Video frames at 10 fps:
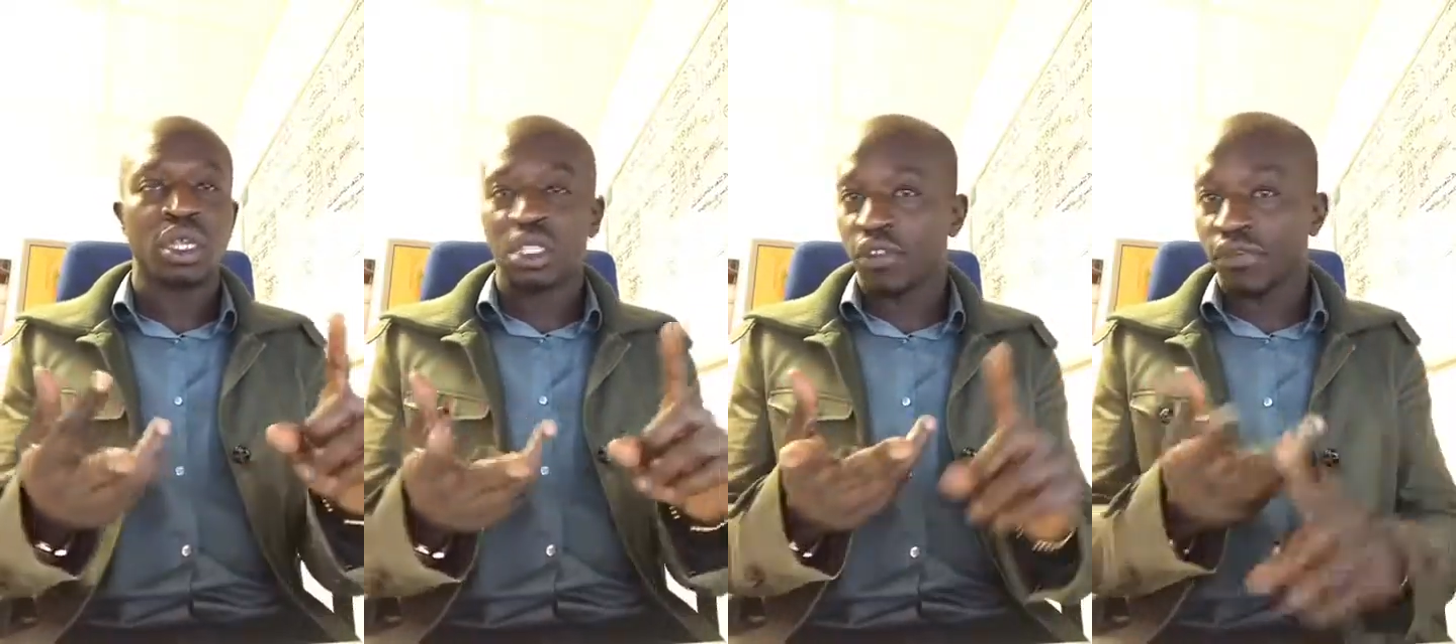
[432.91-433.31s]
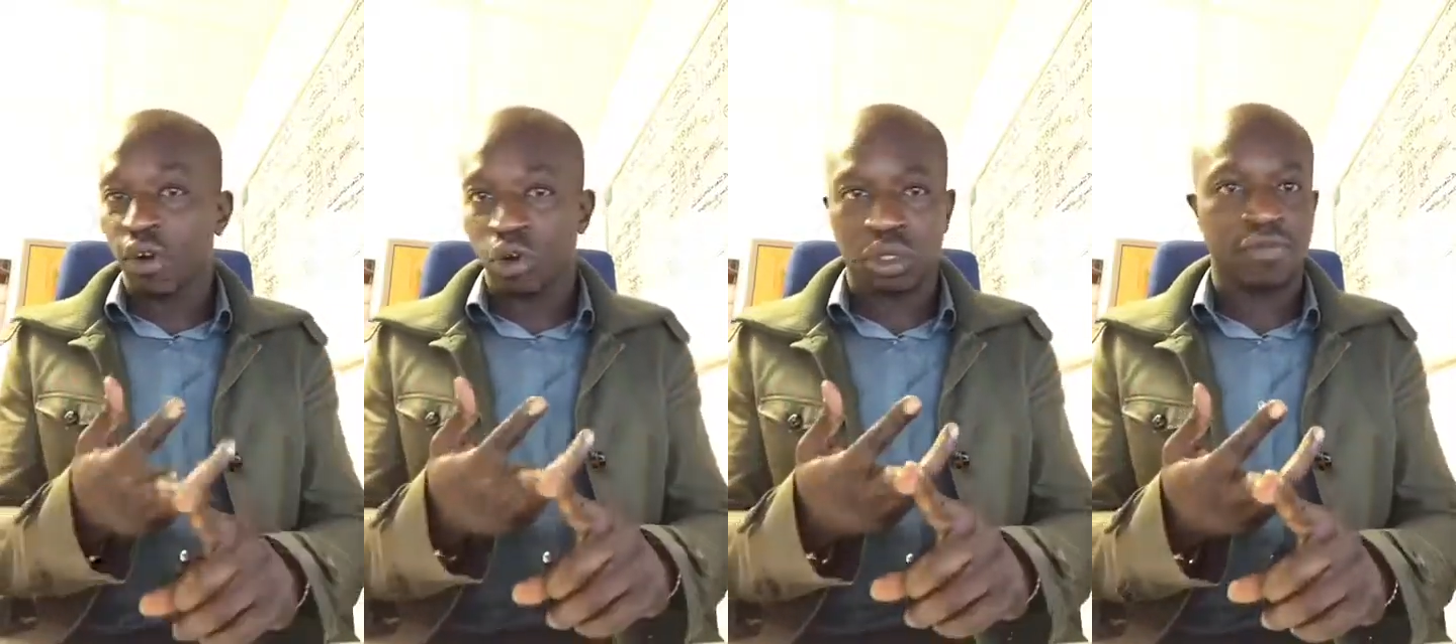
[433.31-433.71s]

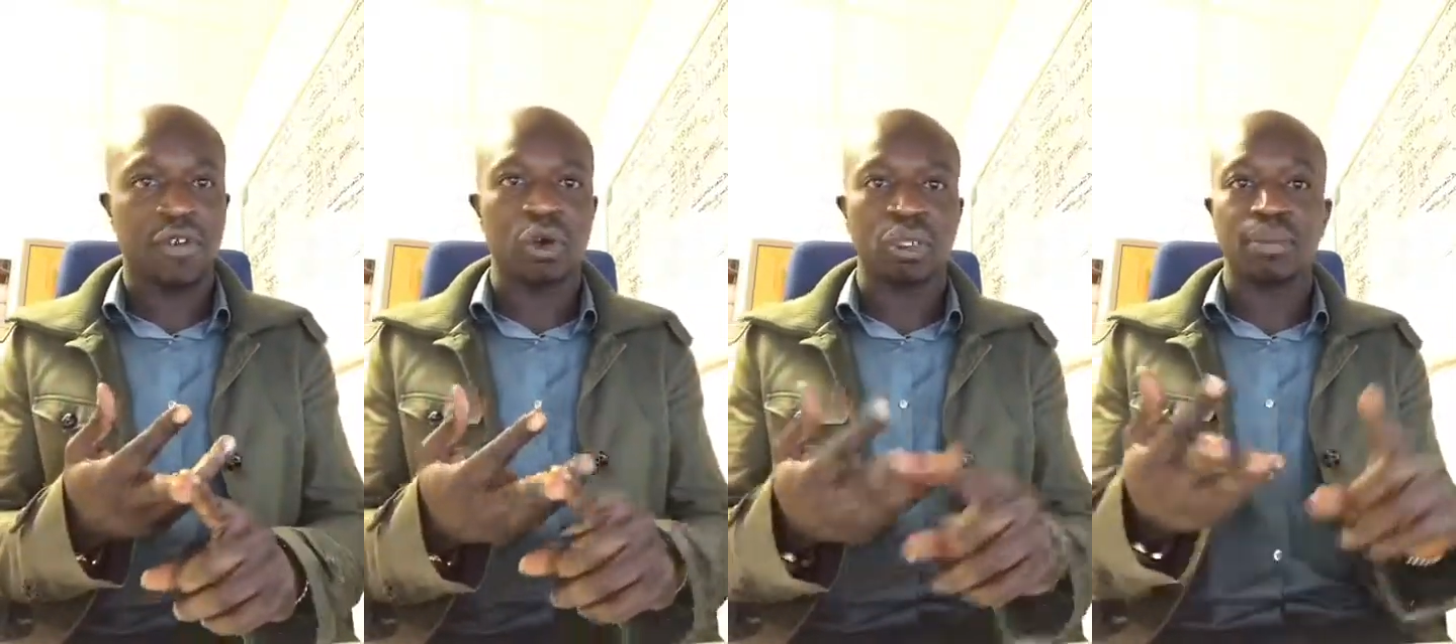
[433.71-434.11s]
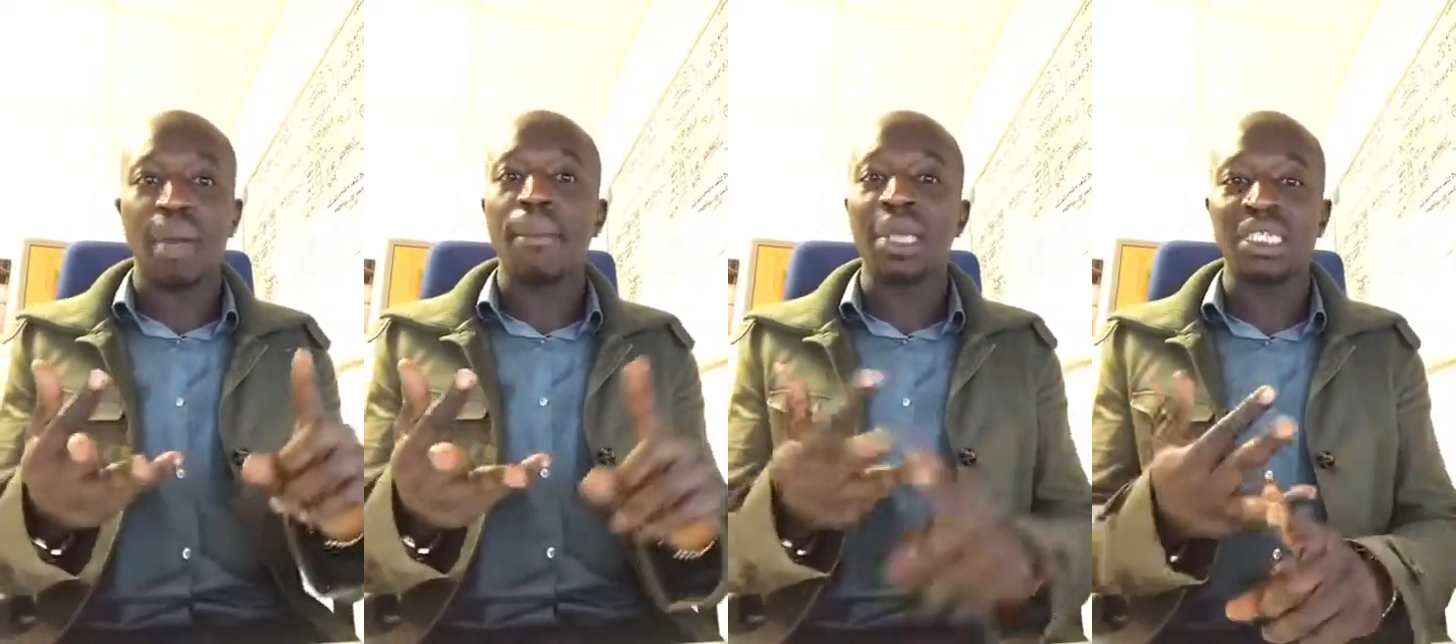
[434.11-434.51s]
divorced folks,
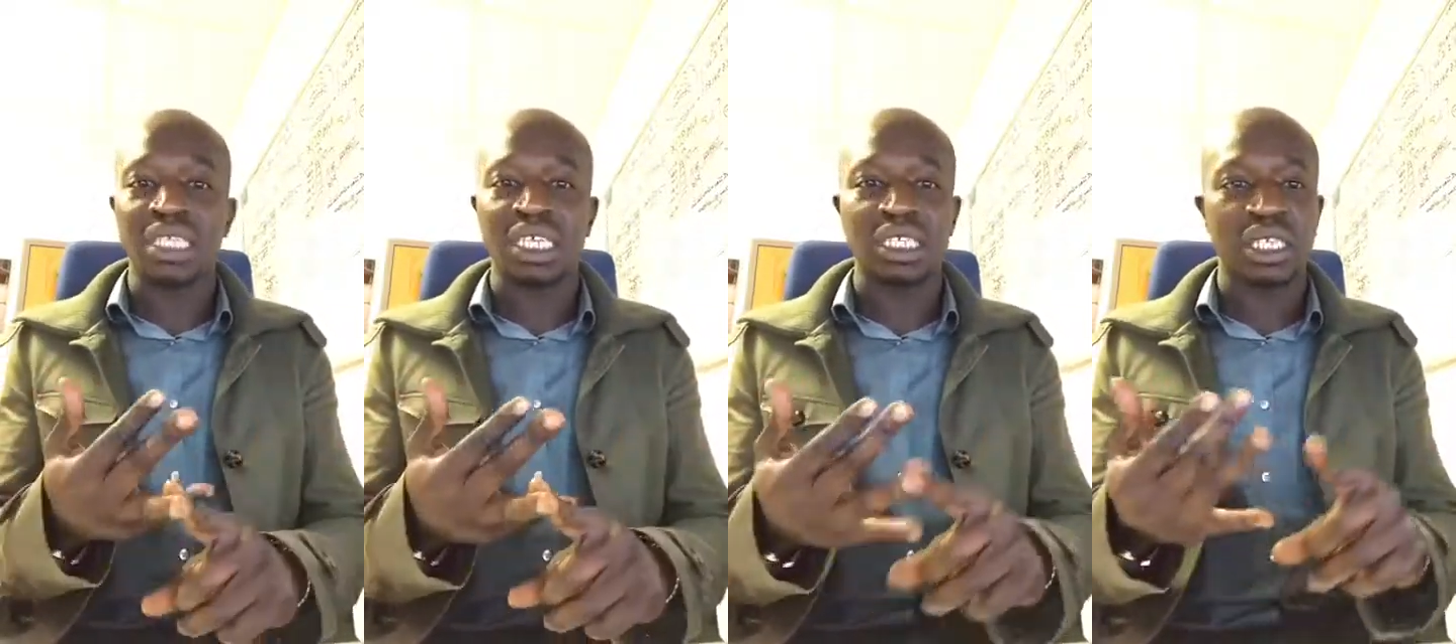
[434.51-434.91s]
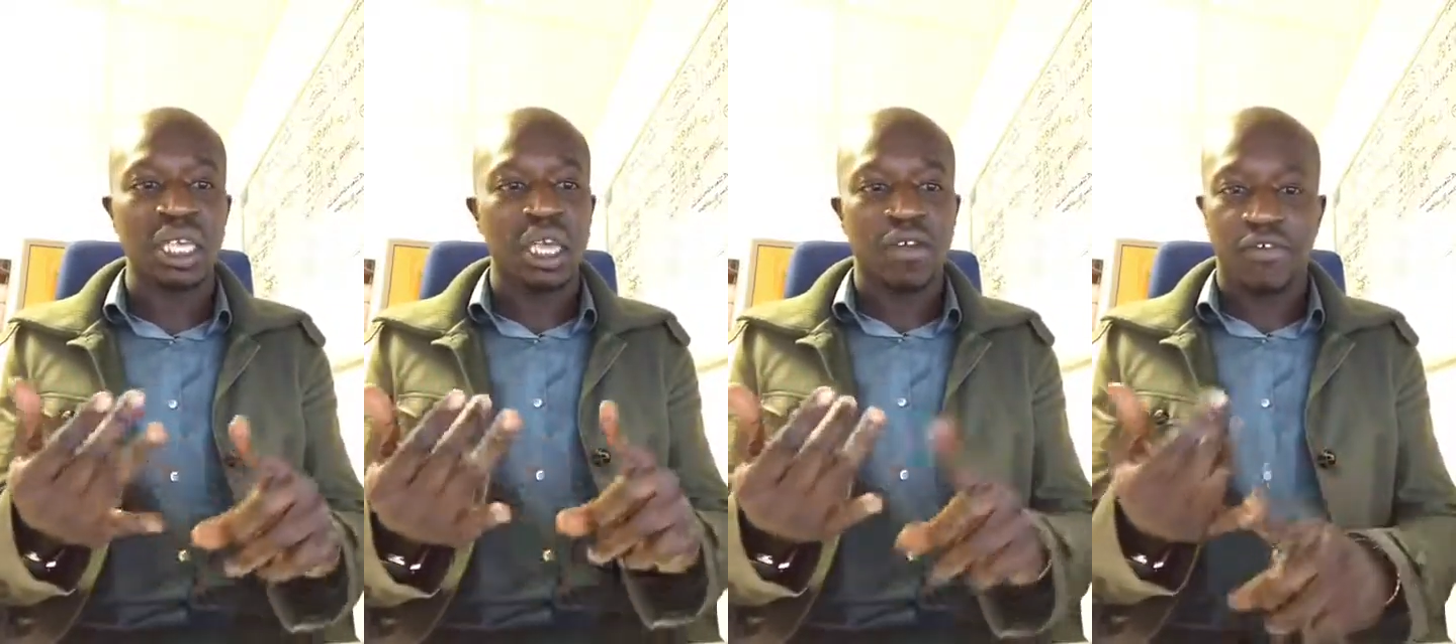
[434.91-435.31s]
my mentees,
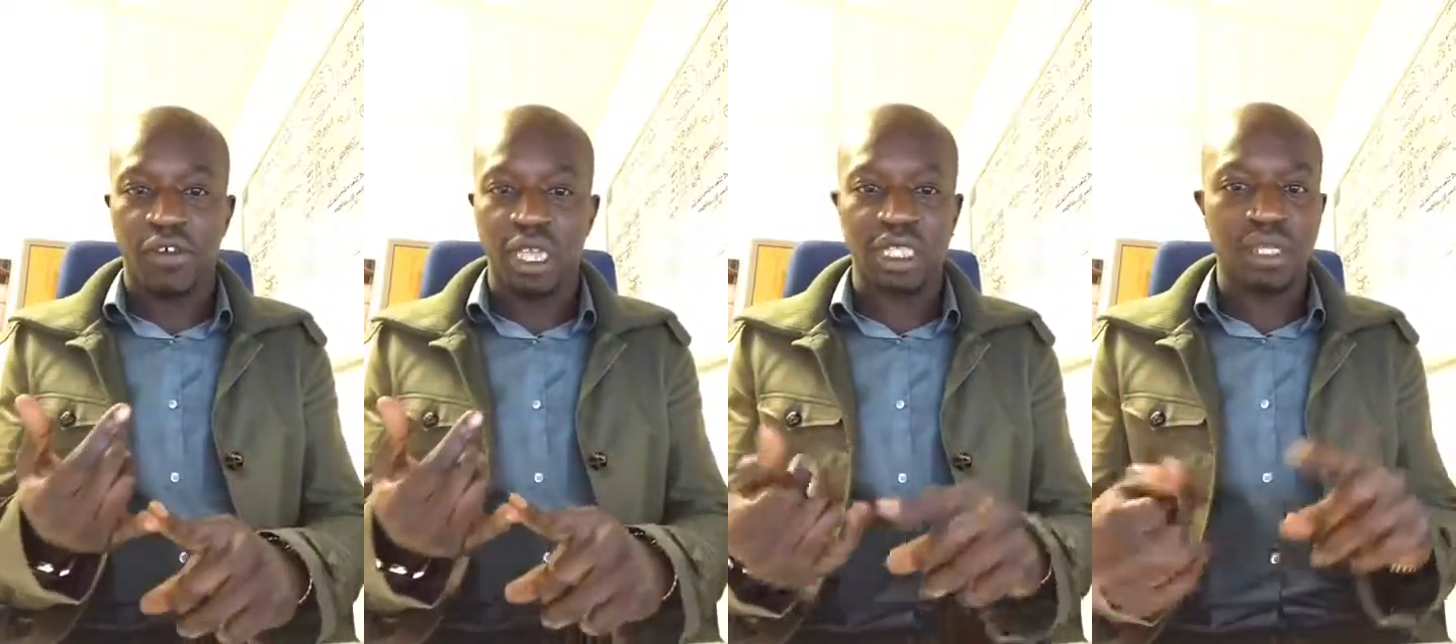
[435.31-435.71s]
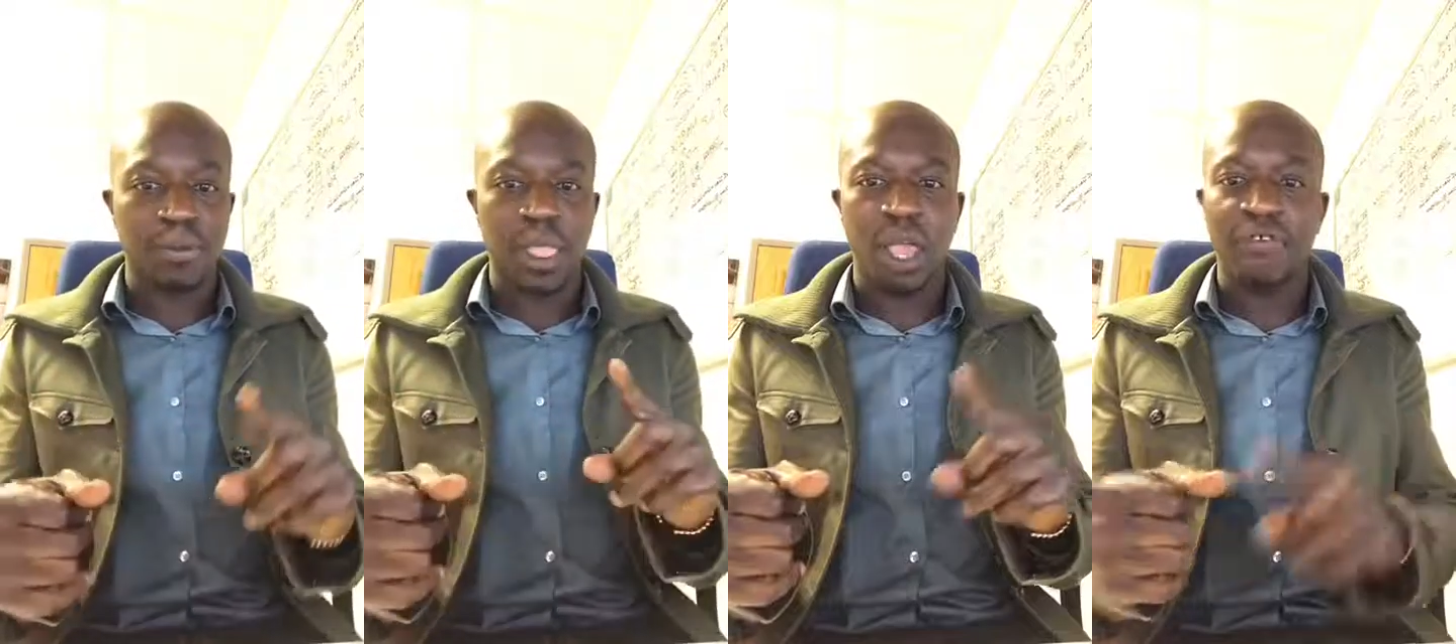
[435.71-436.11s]
friends,
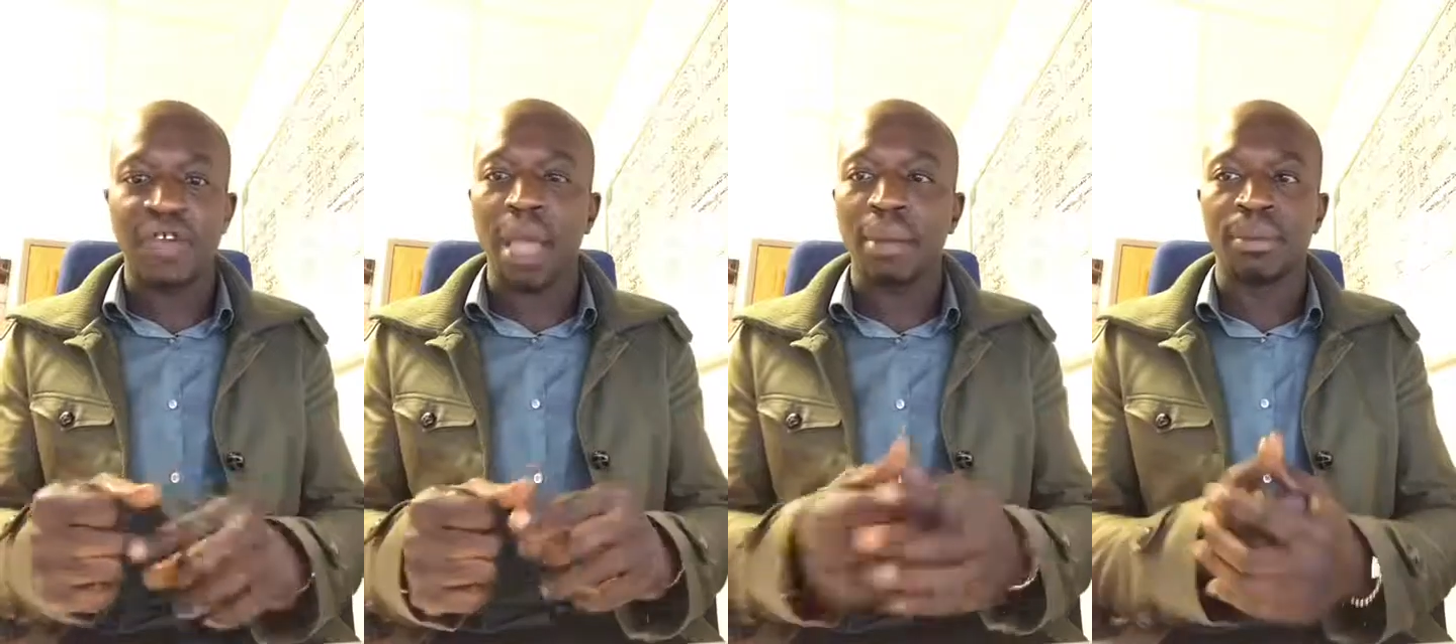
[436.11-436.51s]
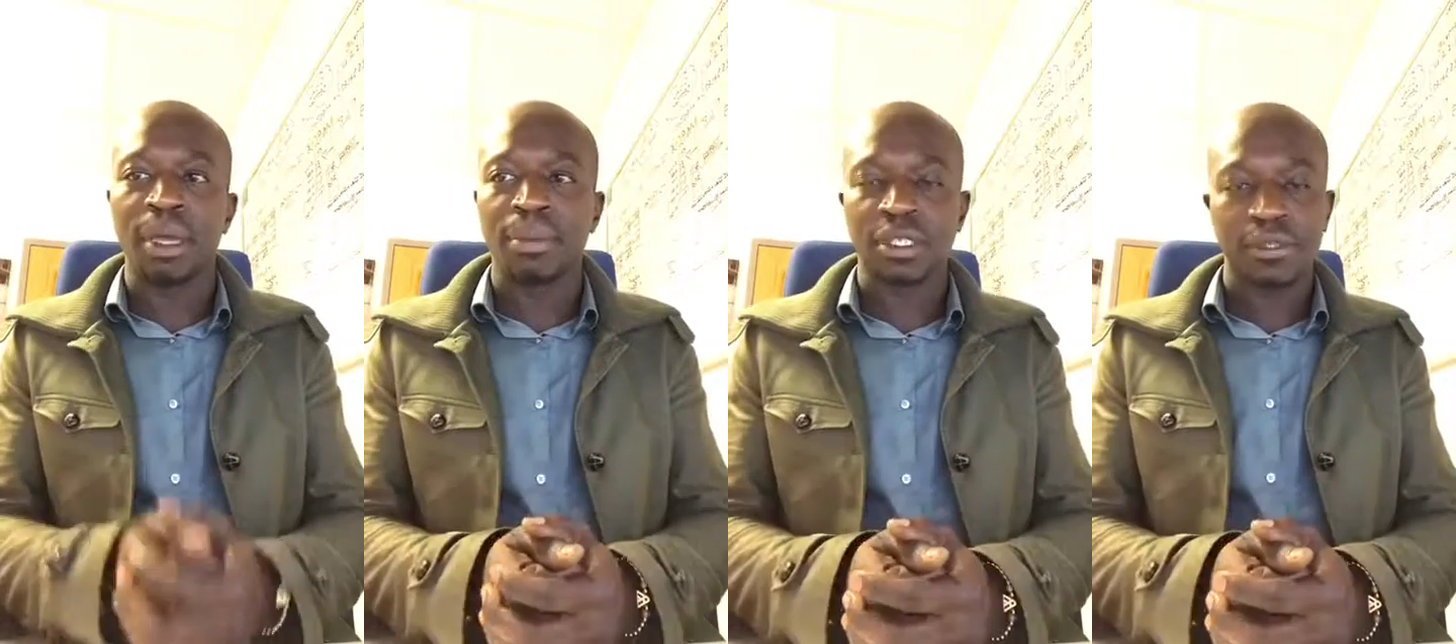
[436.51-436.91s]
and family
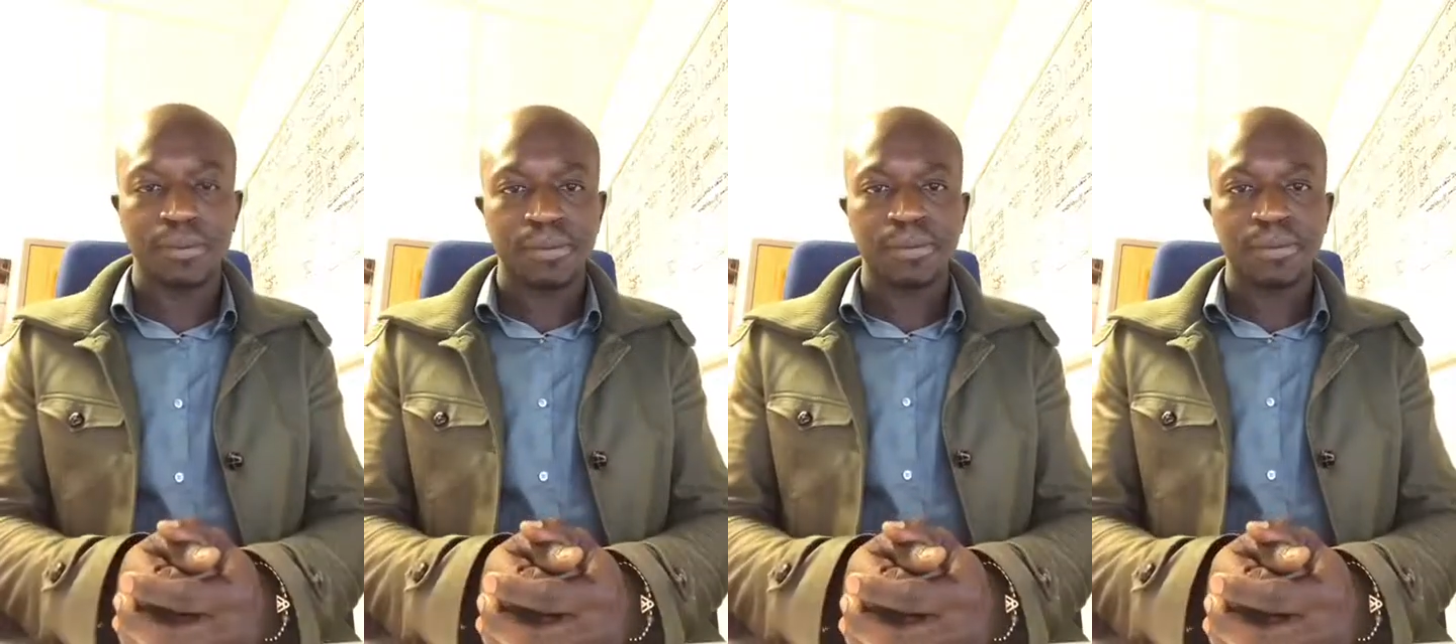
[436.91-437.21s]
members.